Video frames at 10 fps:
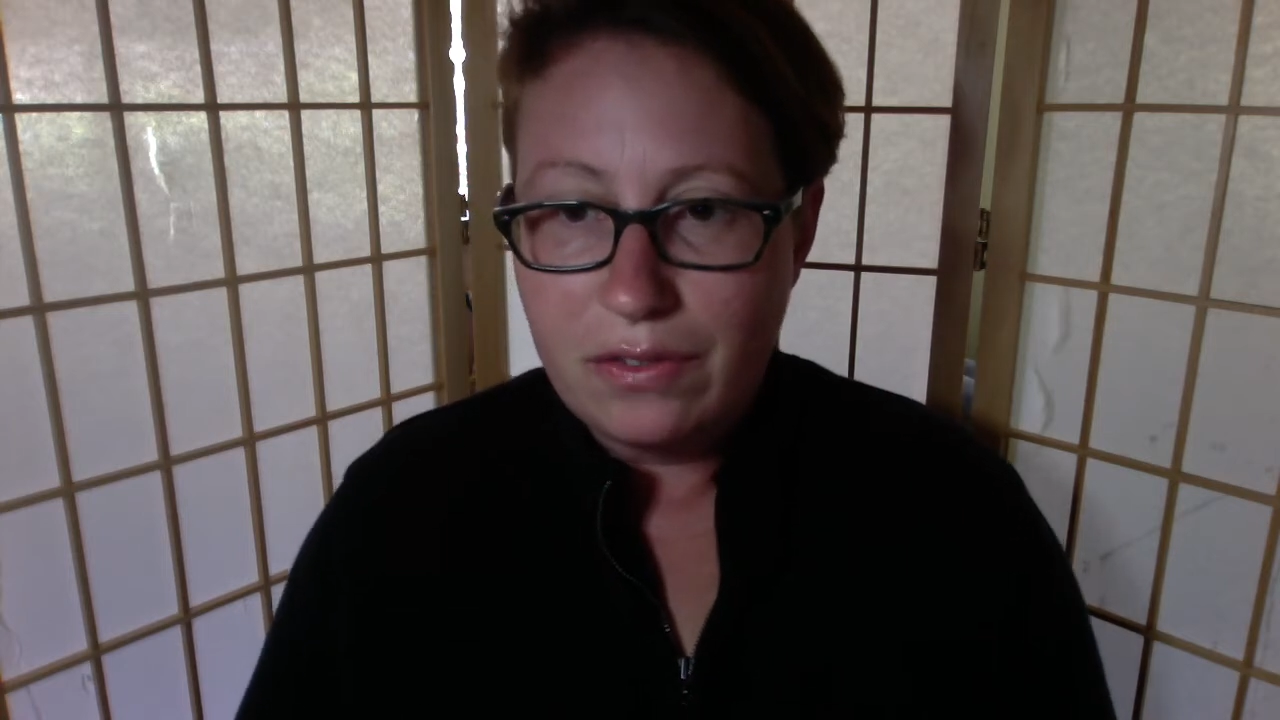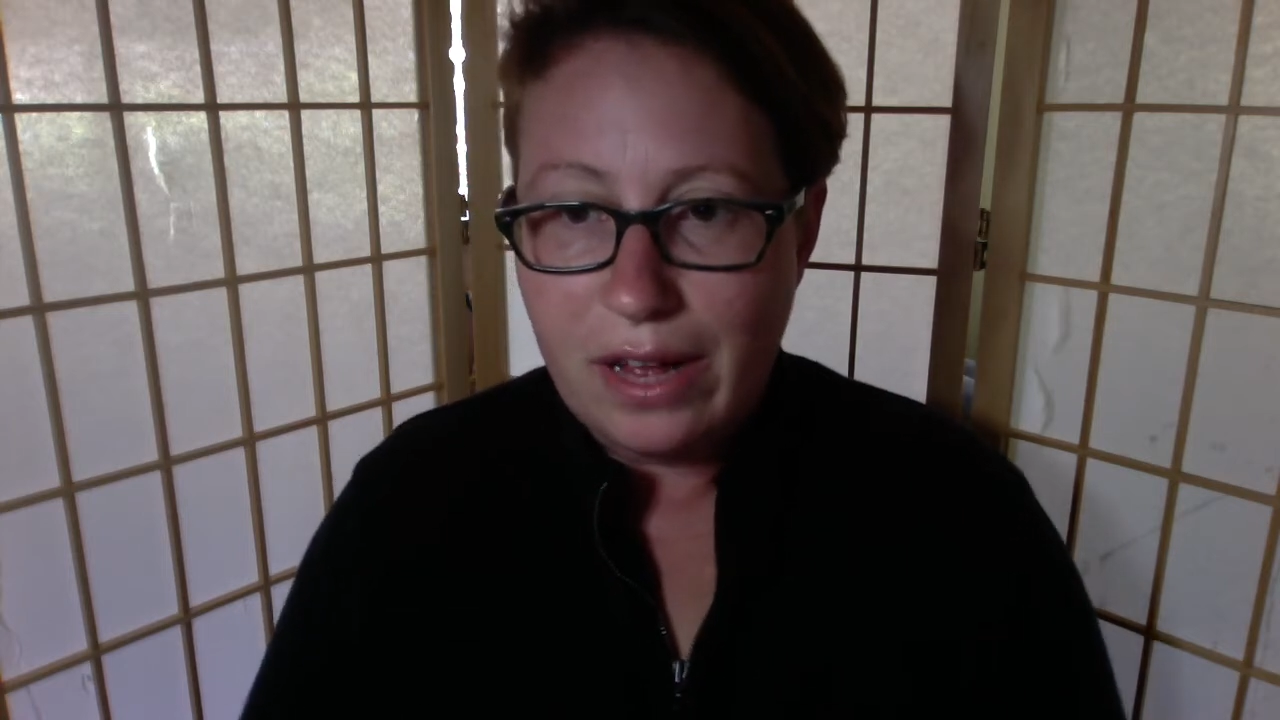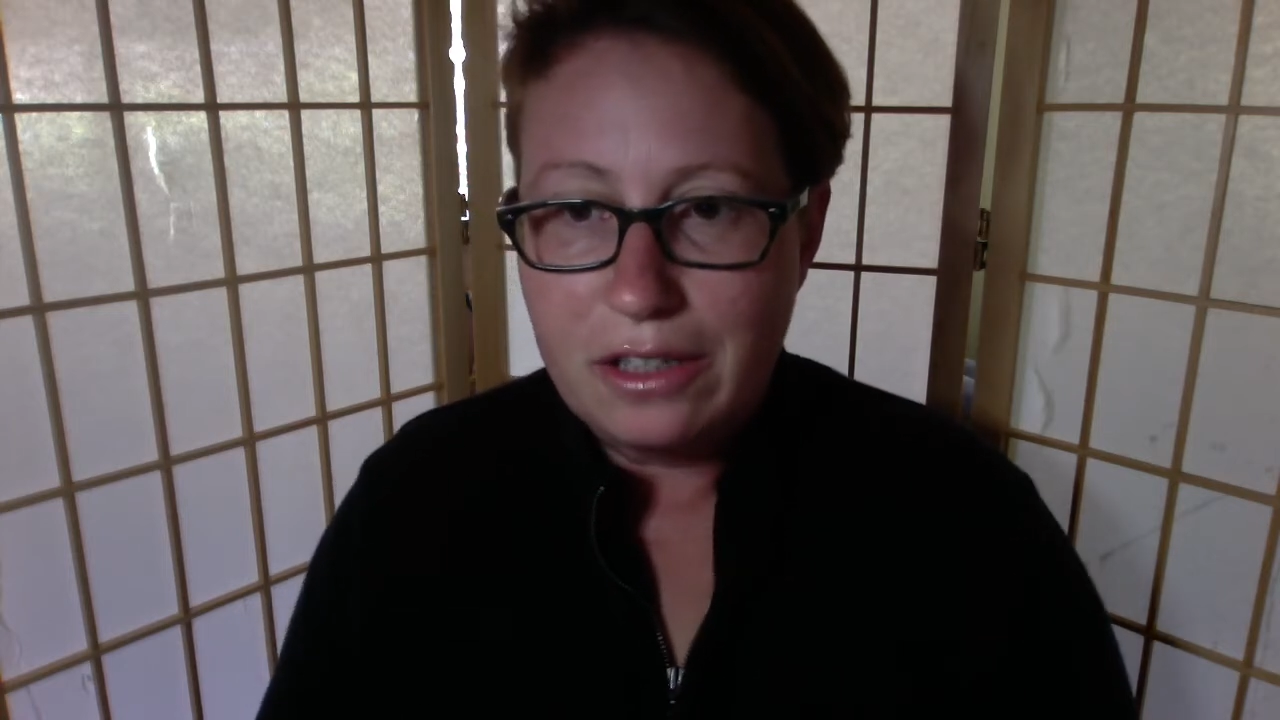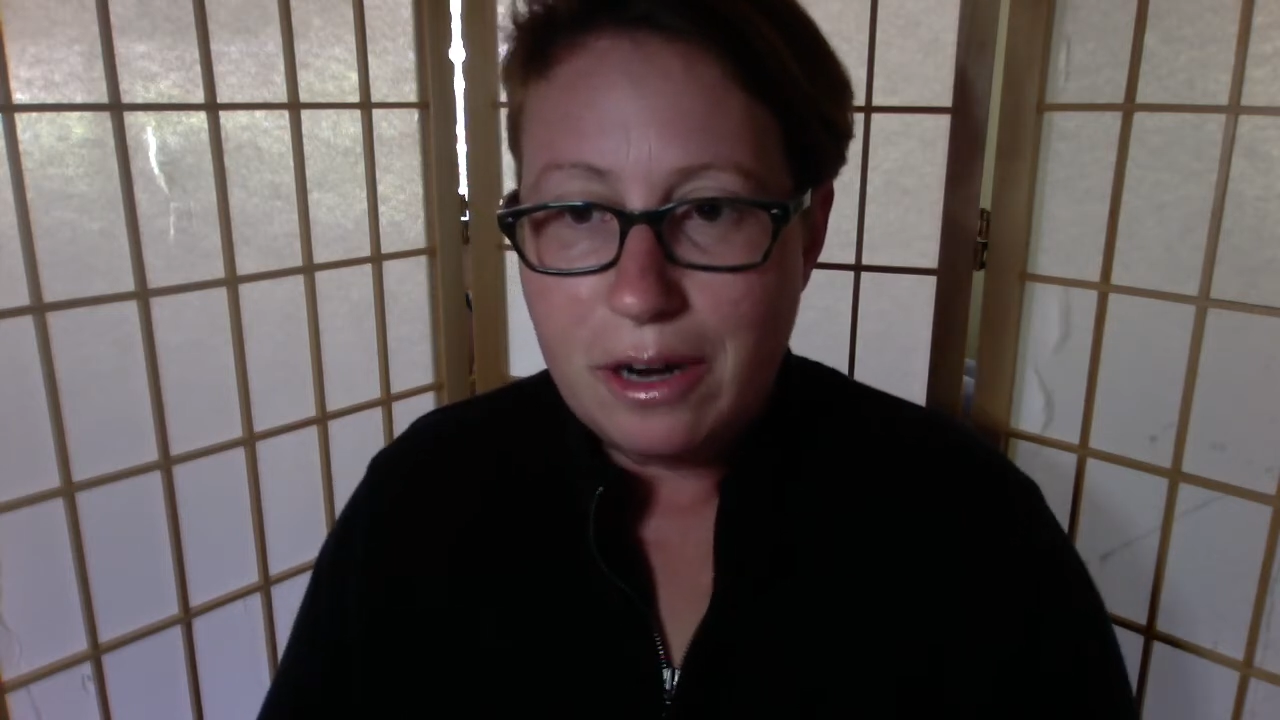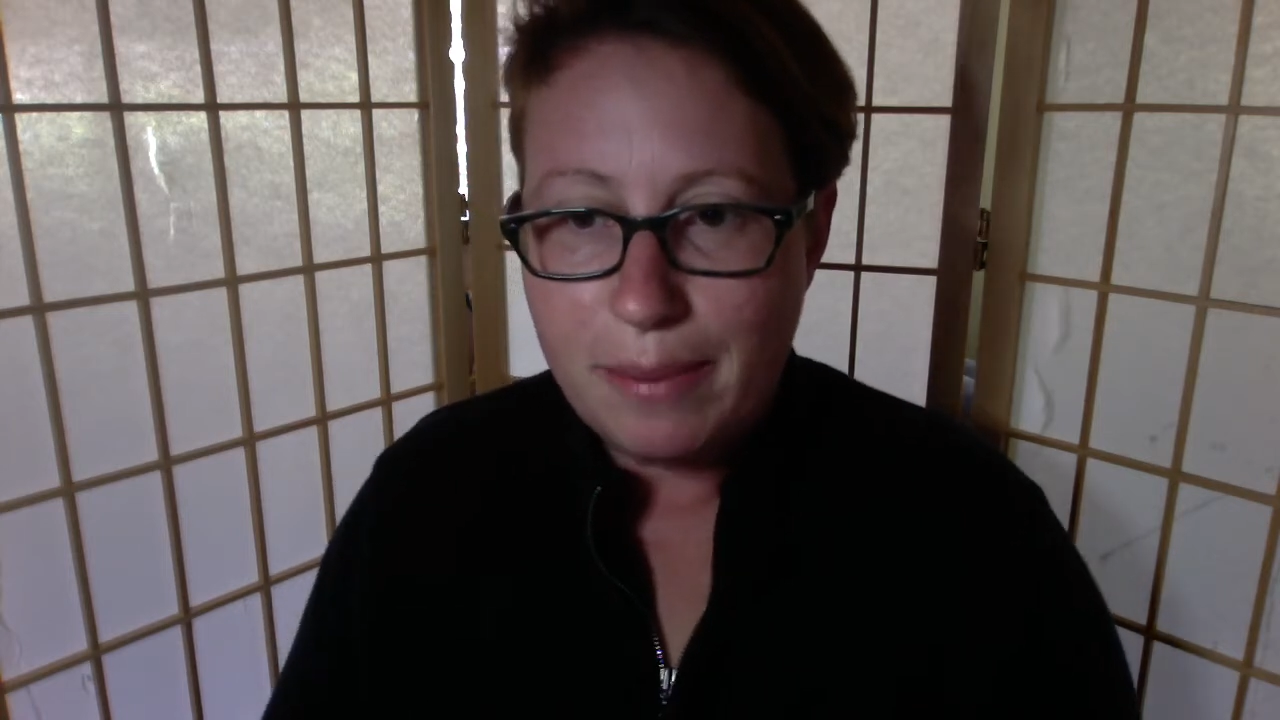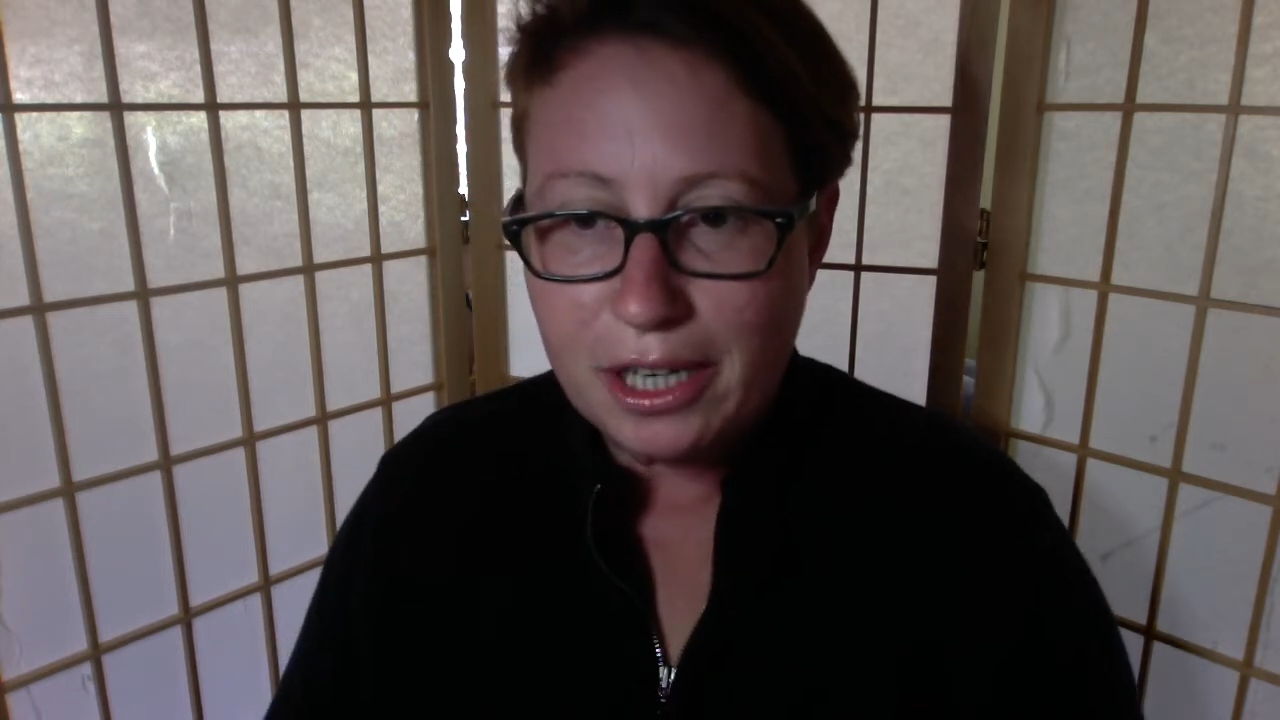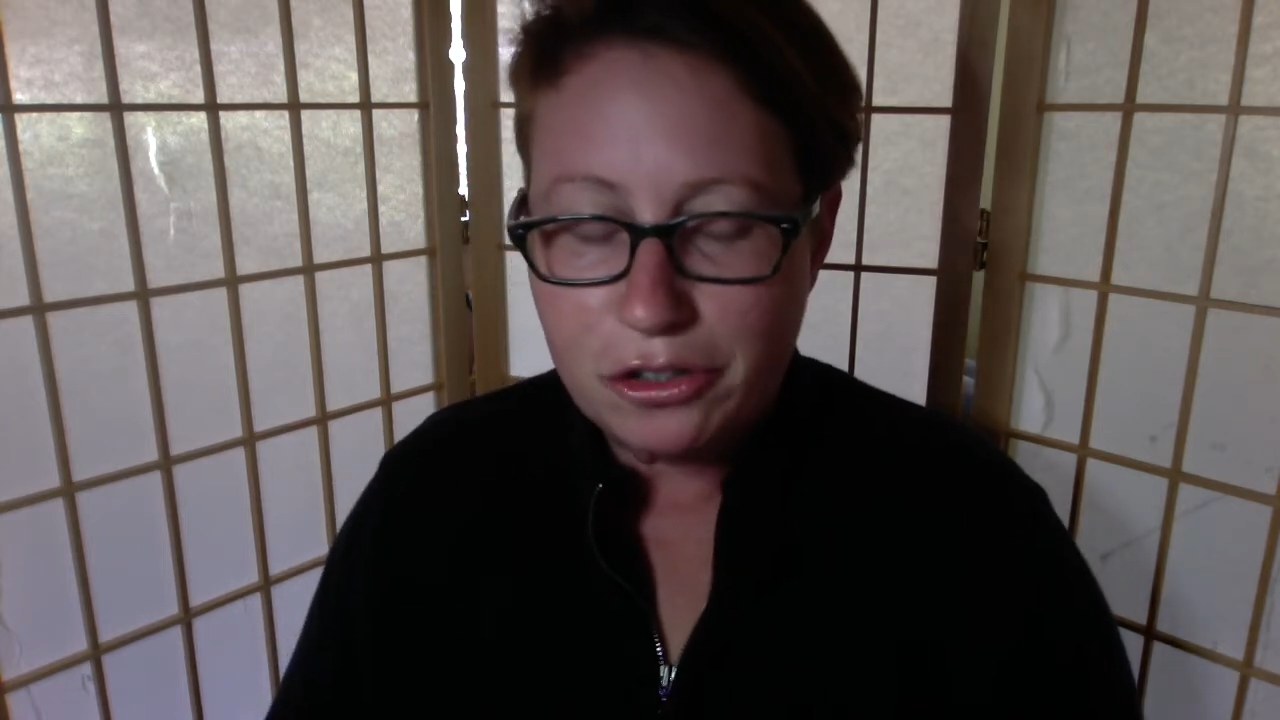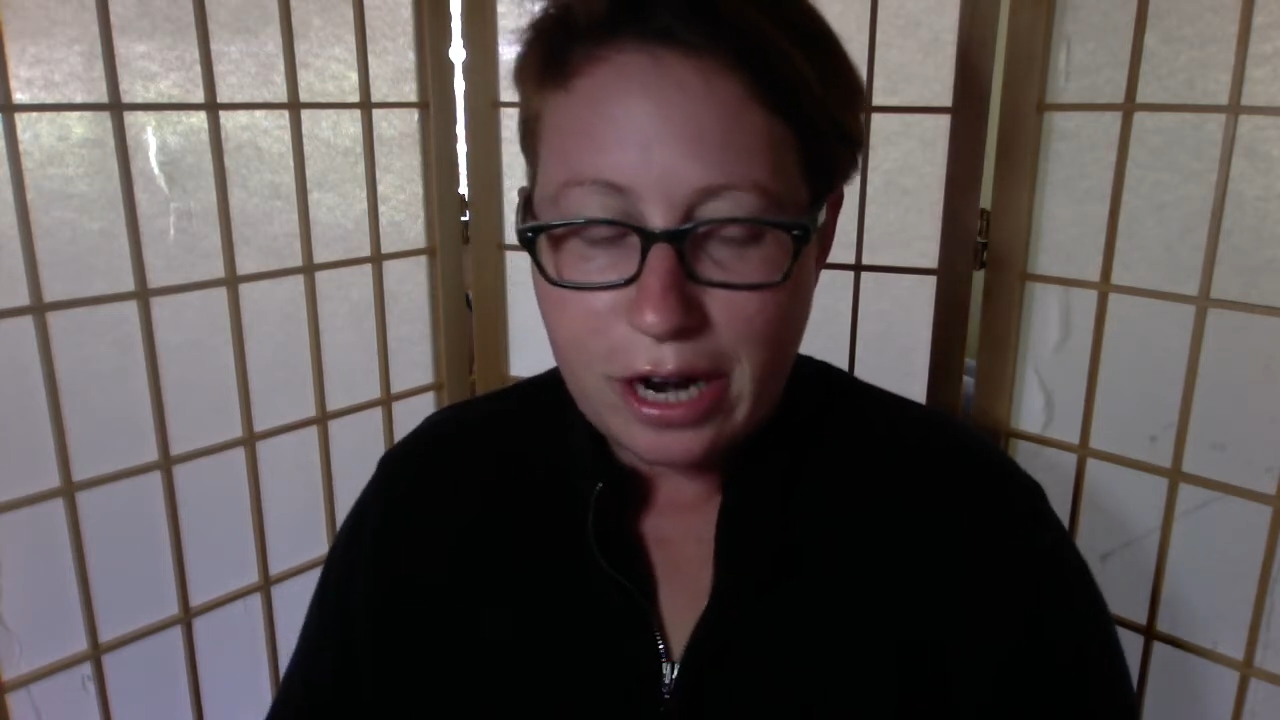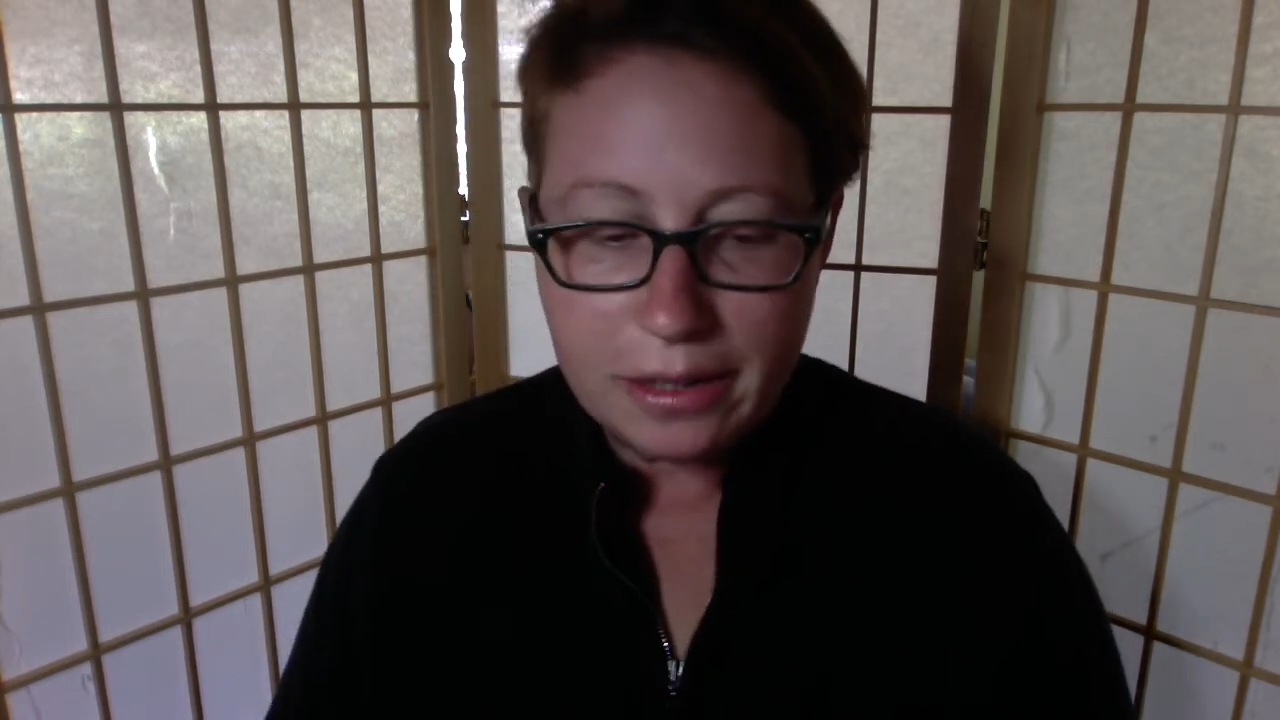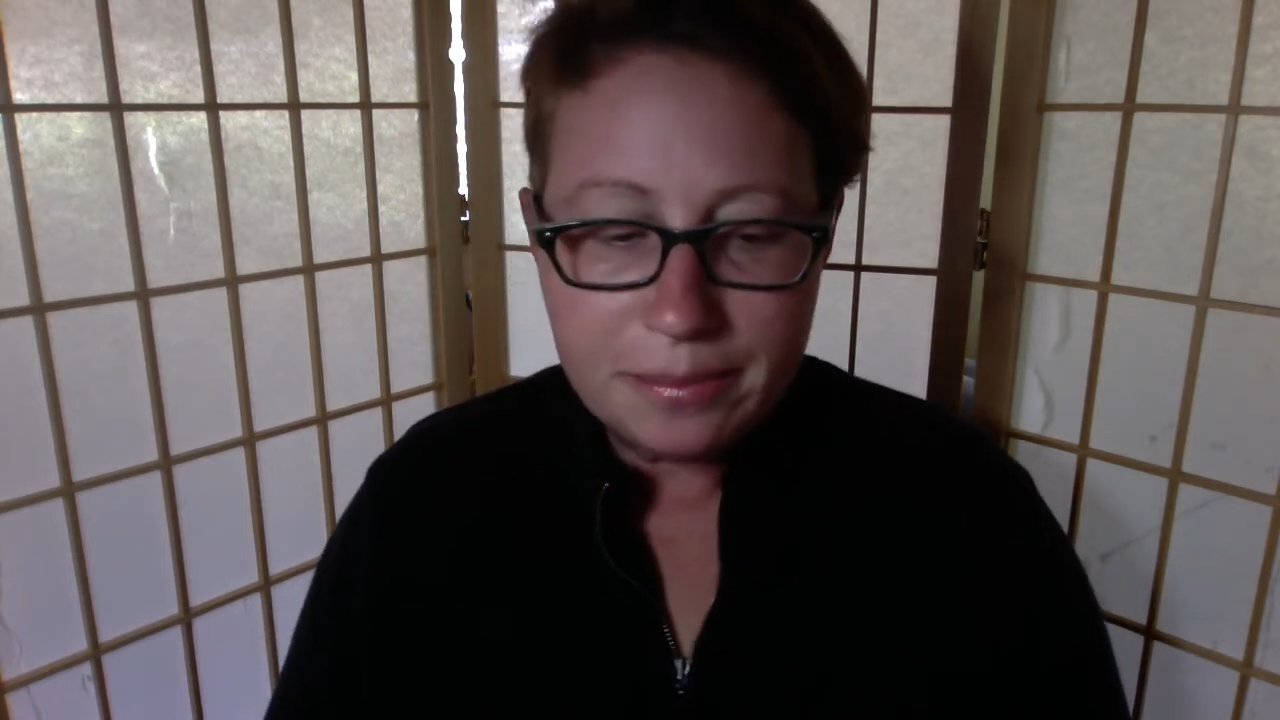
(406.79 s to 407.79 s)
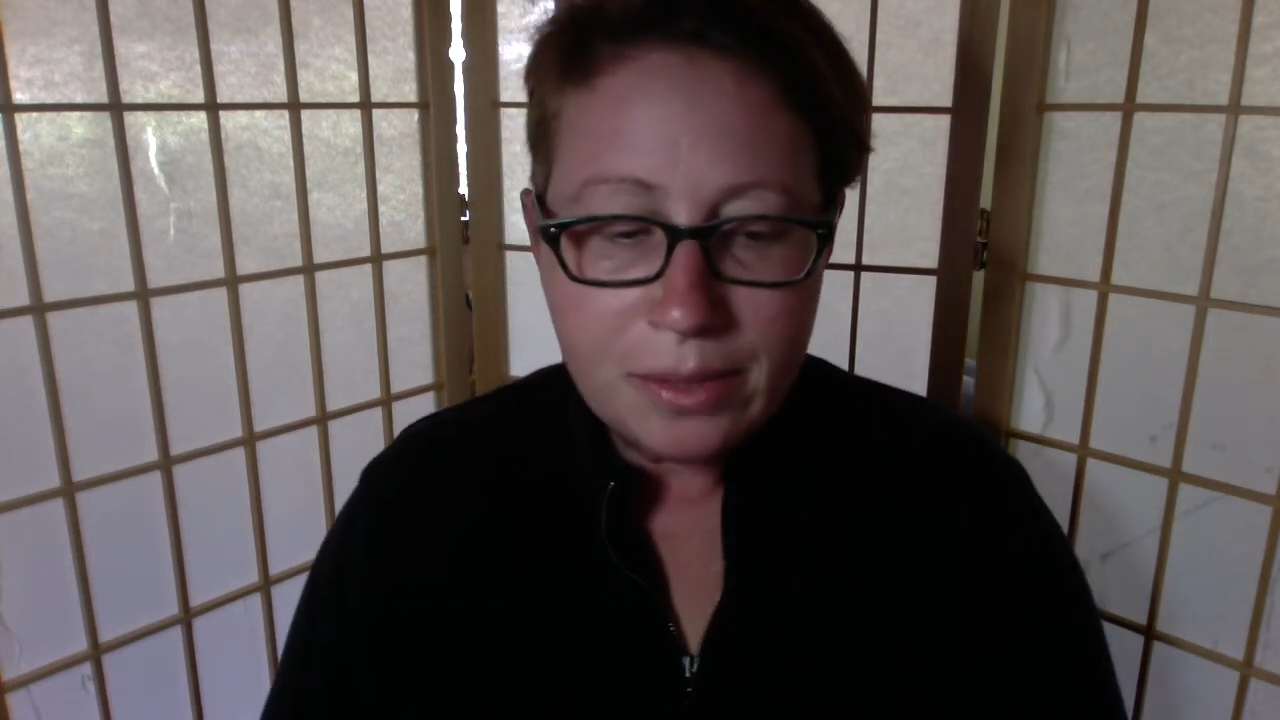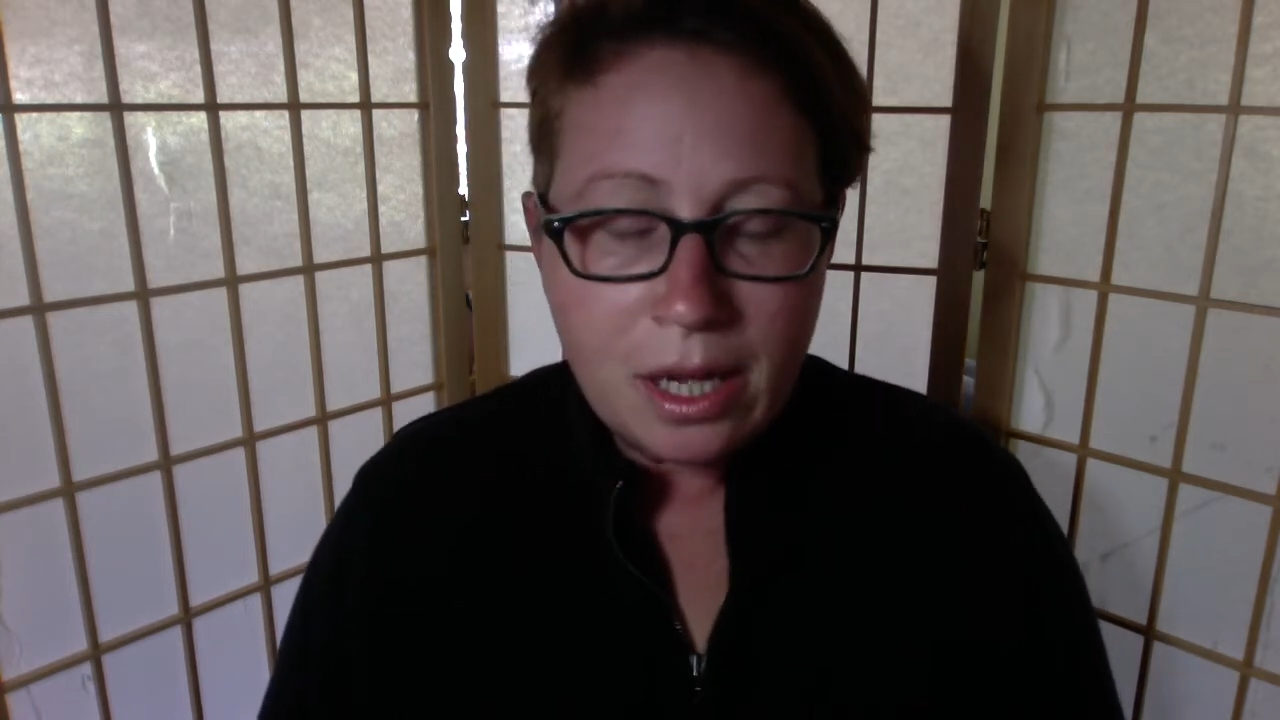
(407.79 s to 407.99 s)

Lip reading: flytrap extract.